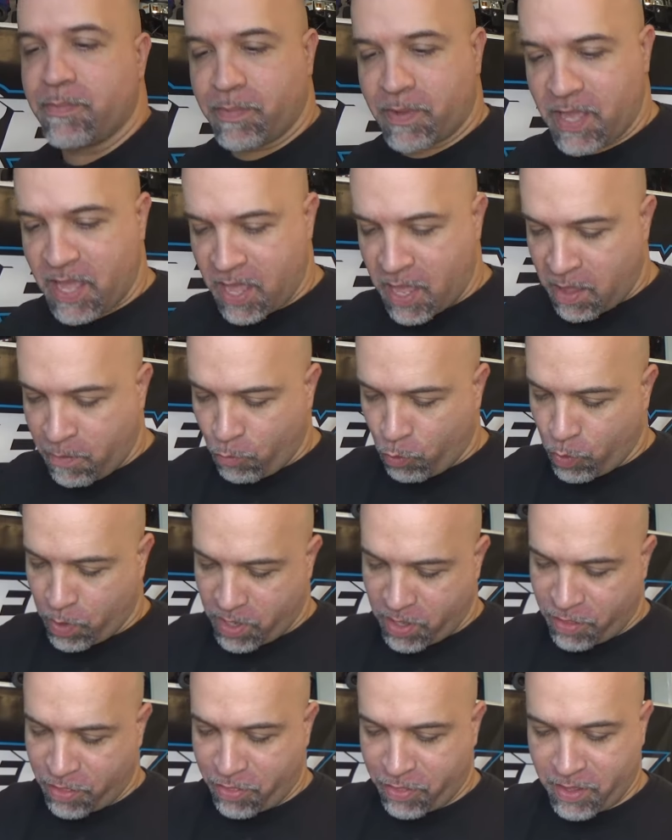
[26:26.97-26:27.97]
came
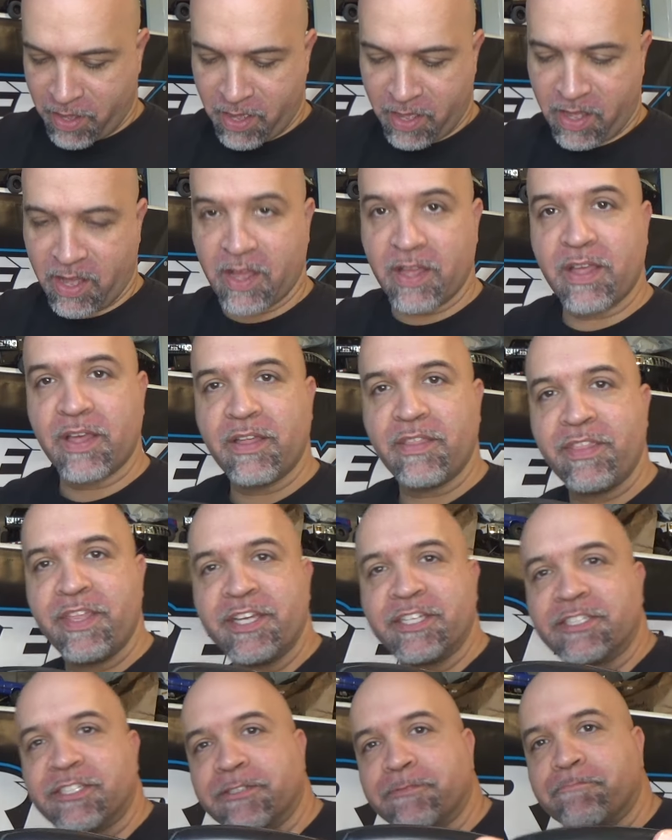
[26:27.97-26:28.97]
with
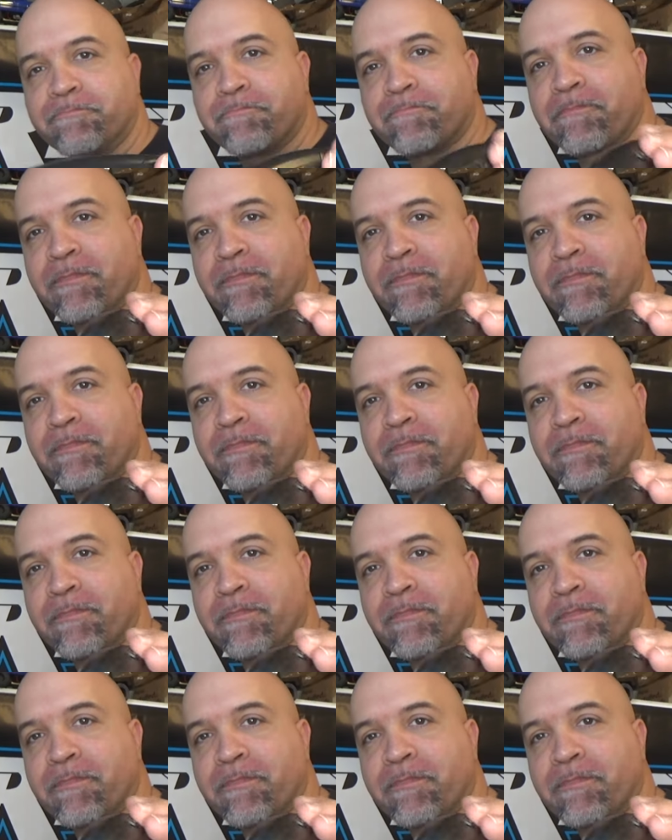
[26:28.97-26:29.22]
this,